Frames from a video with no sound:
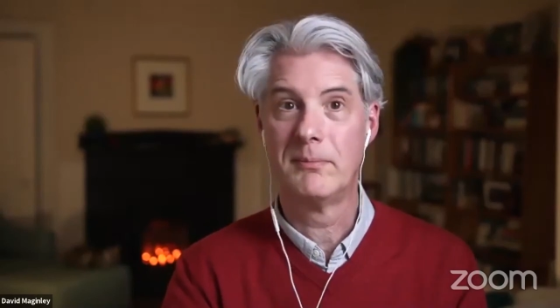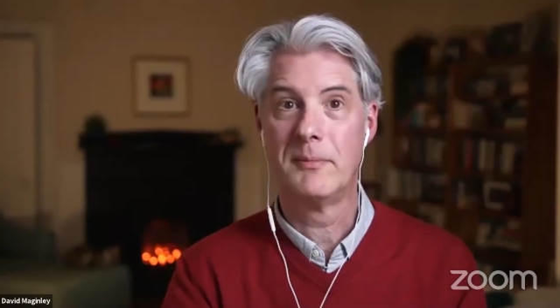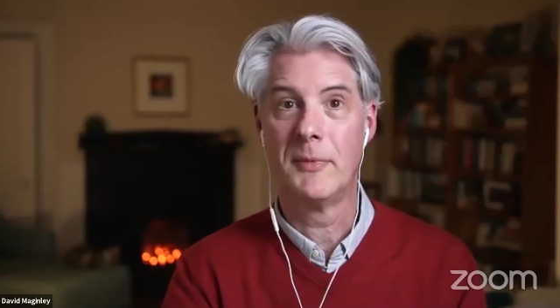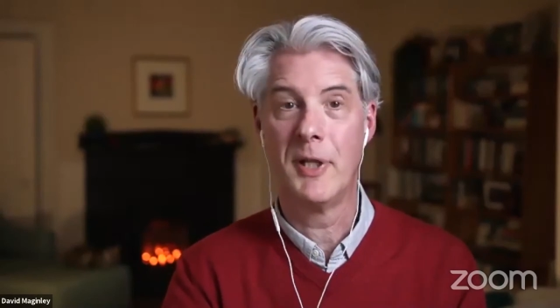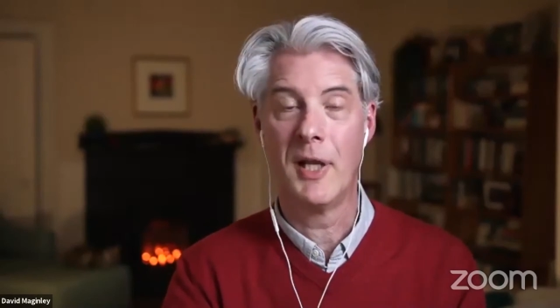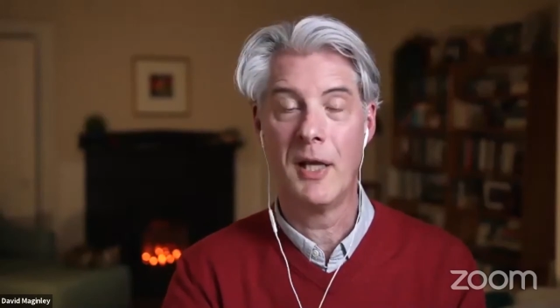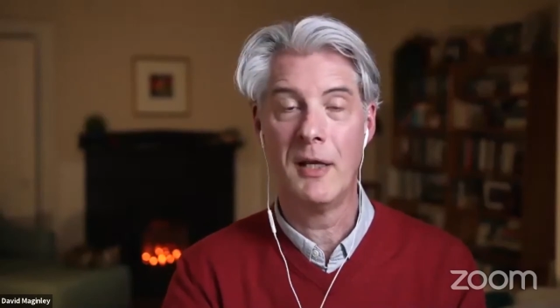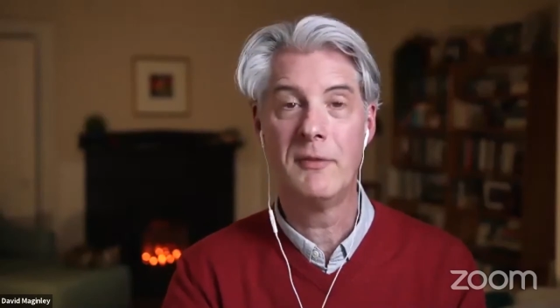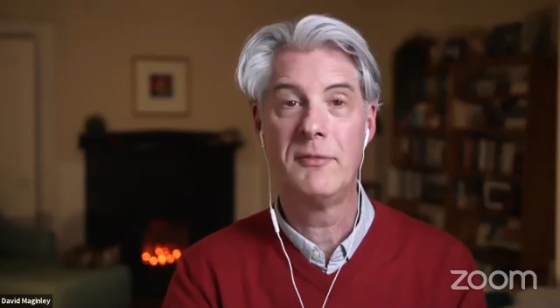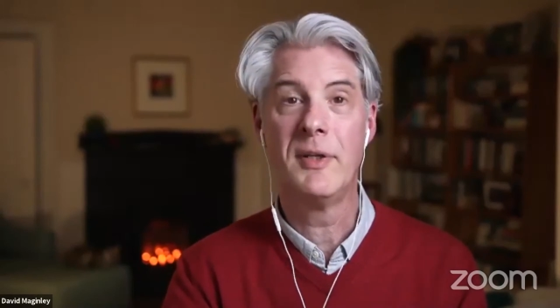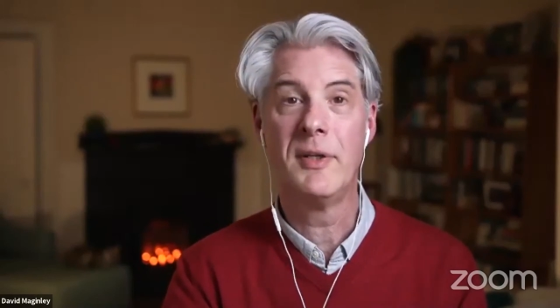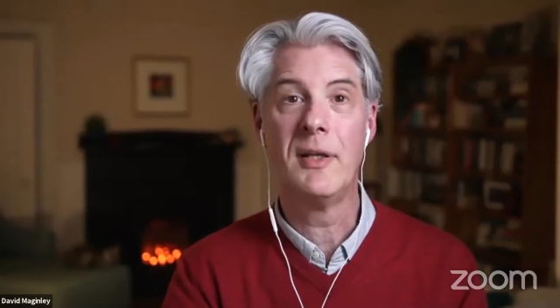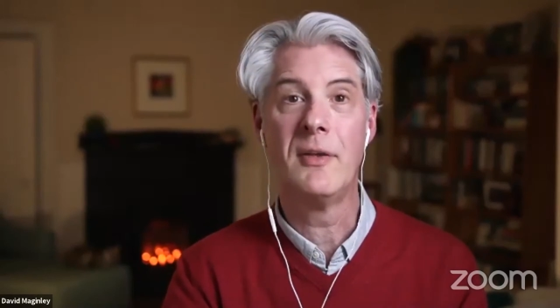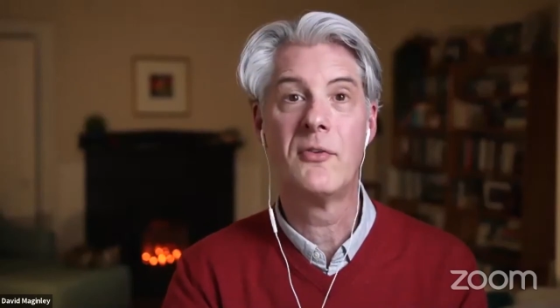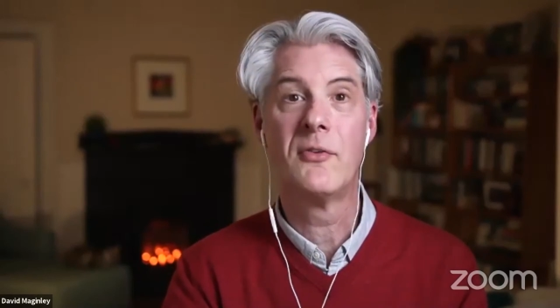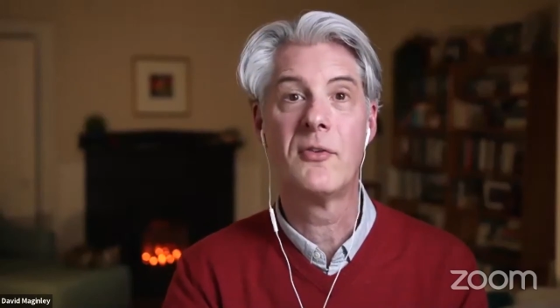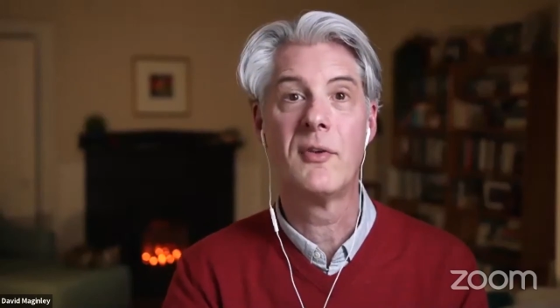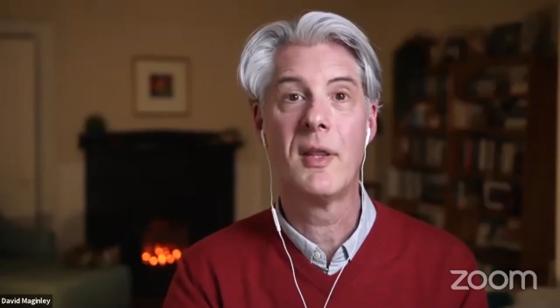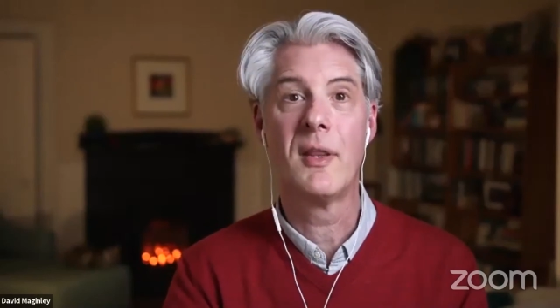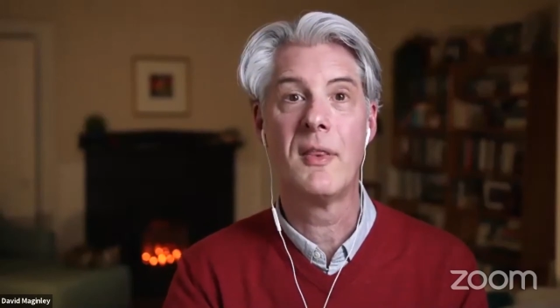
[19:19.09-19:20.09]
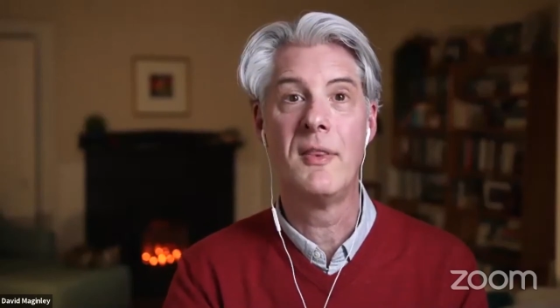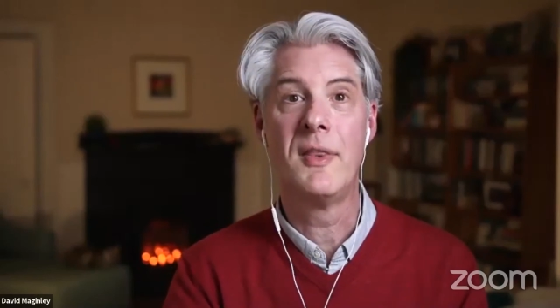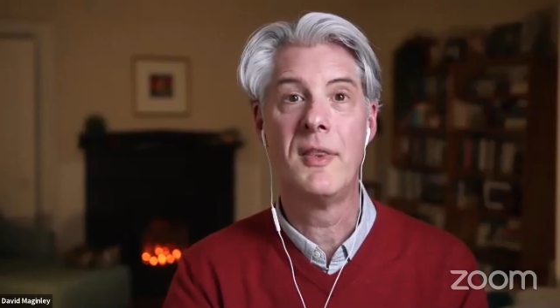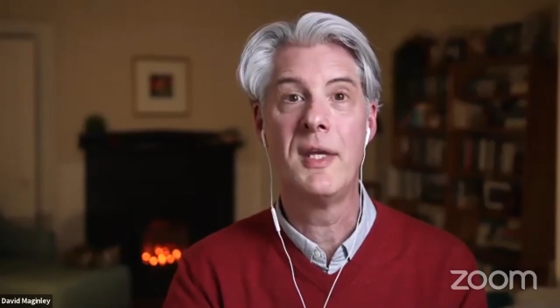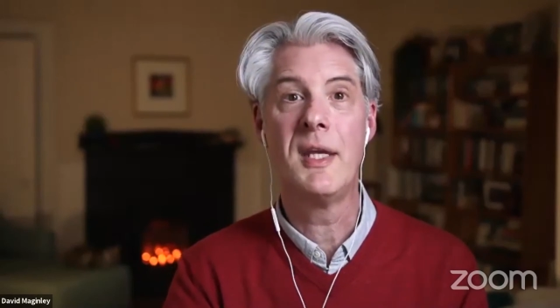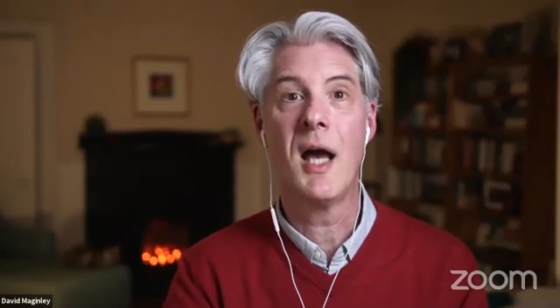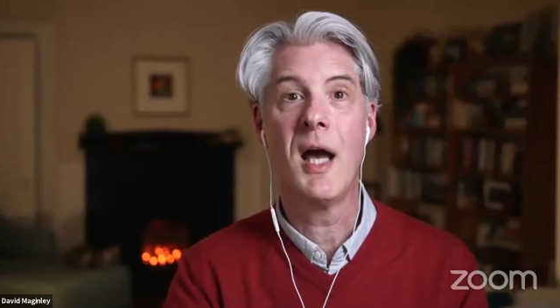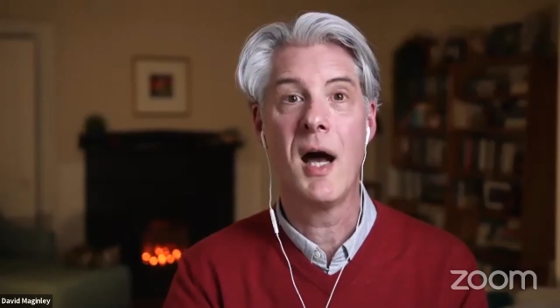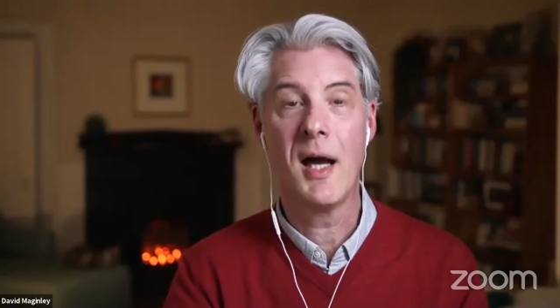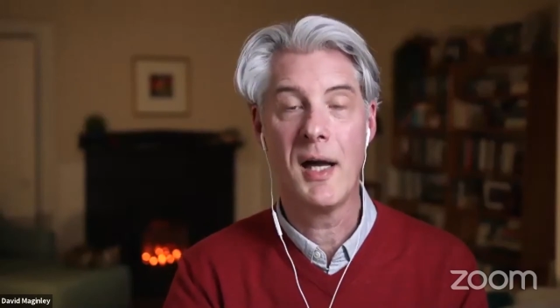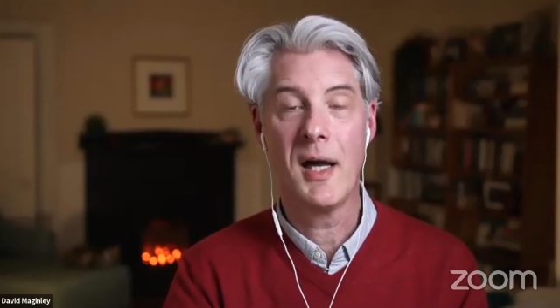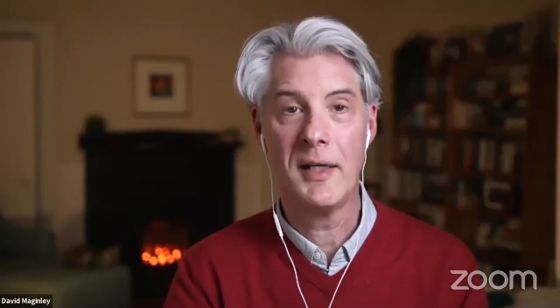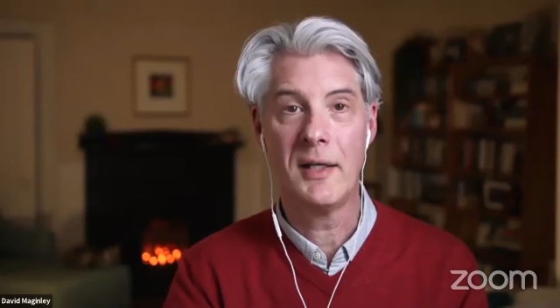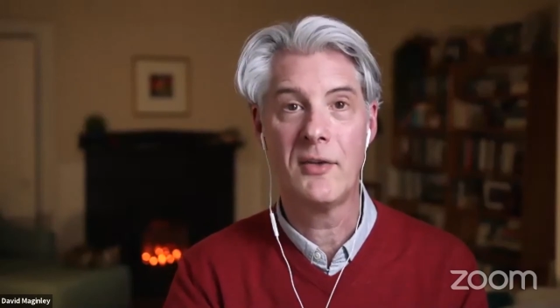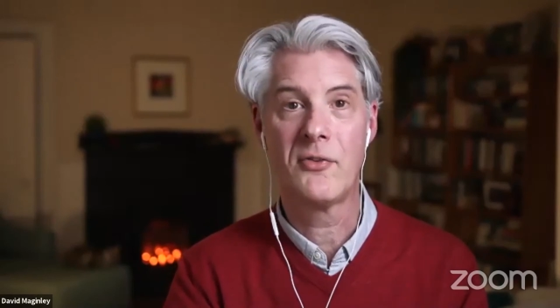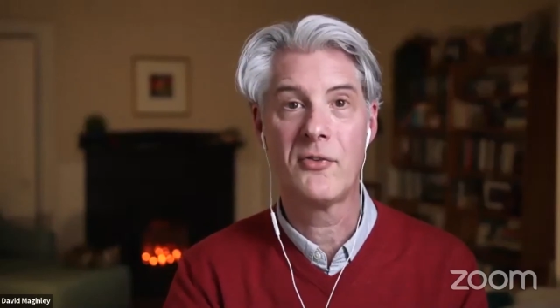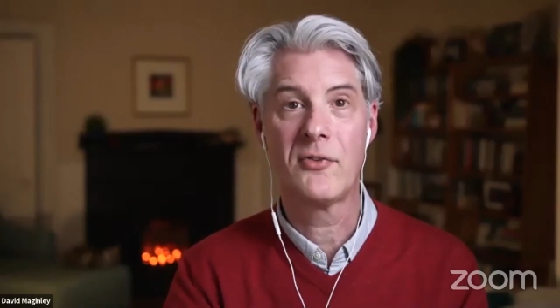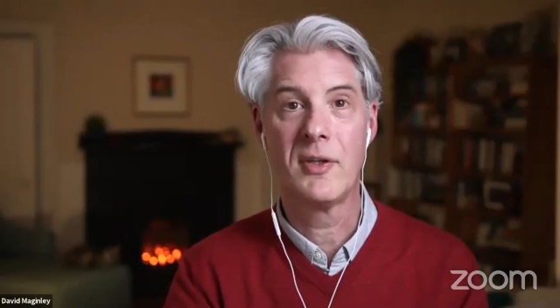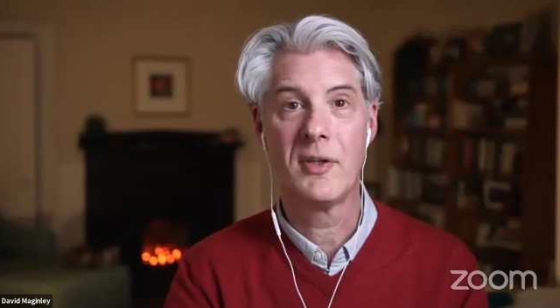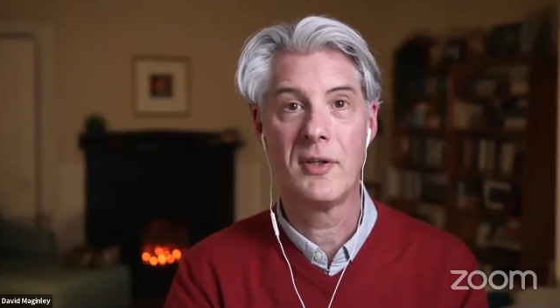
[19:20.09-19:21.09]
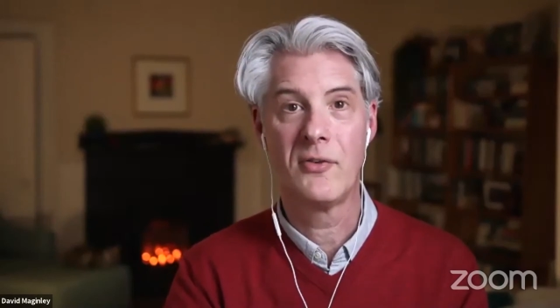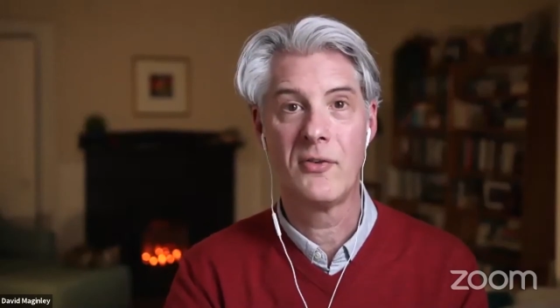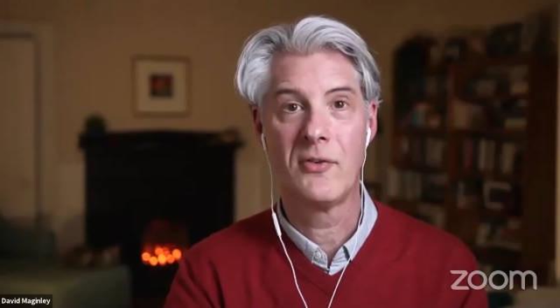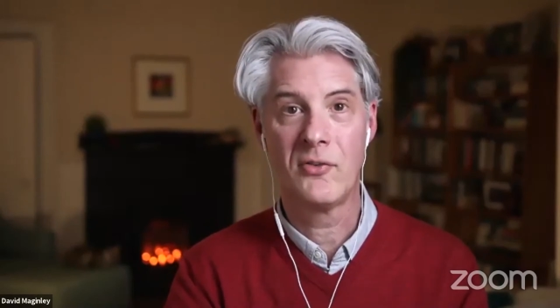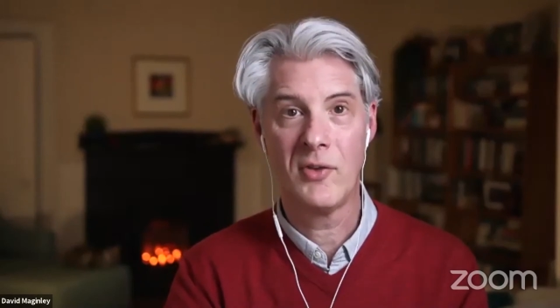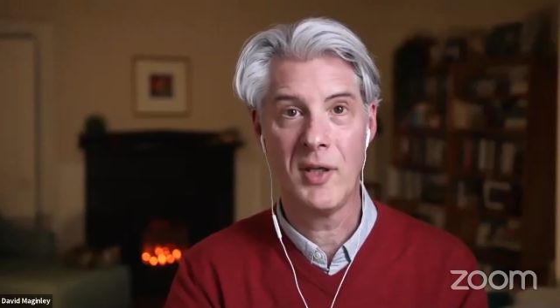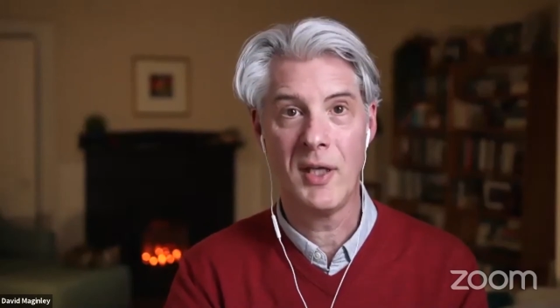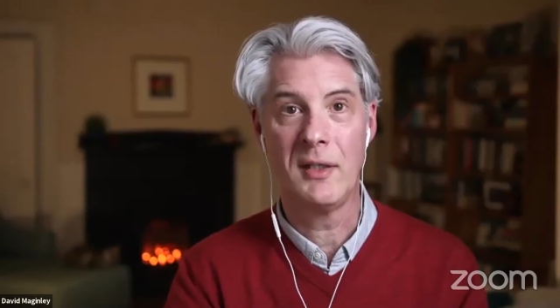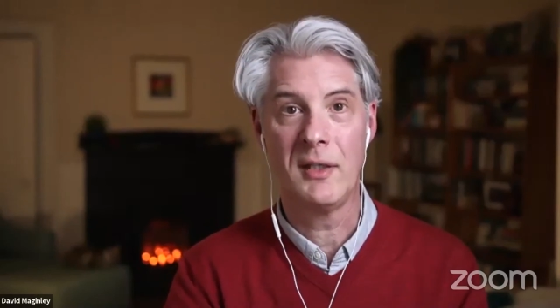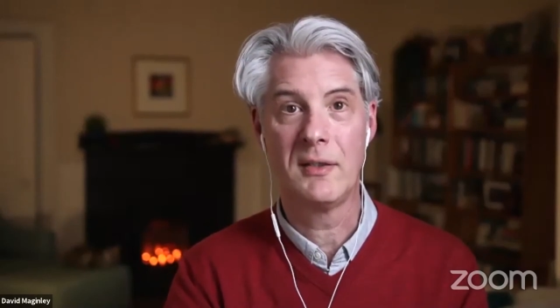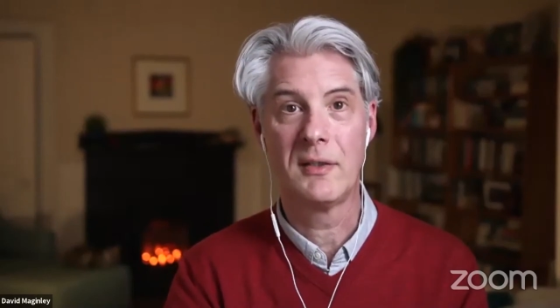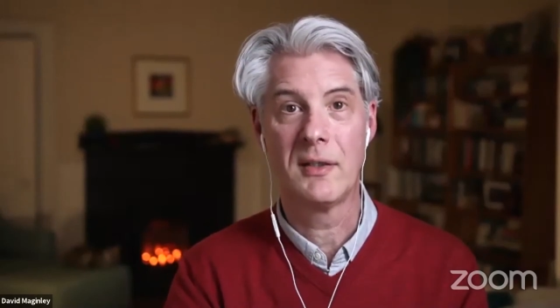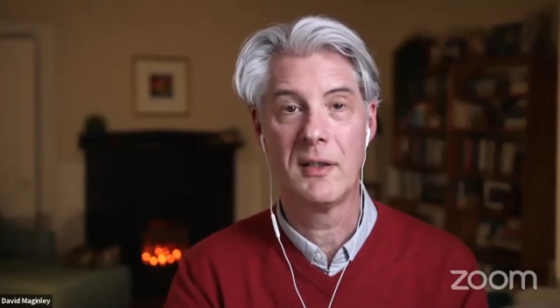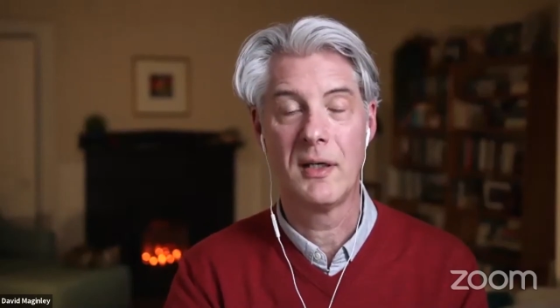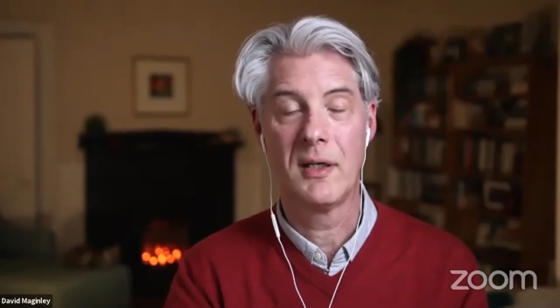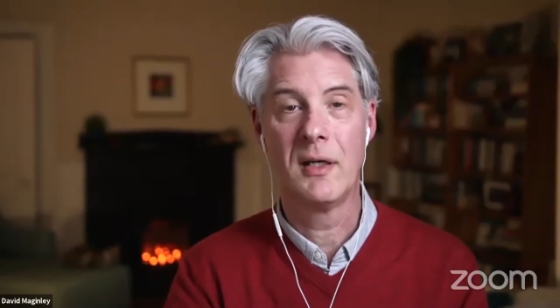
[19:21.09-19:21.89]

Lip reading: Love is the highest state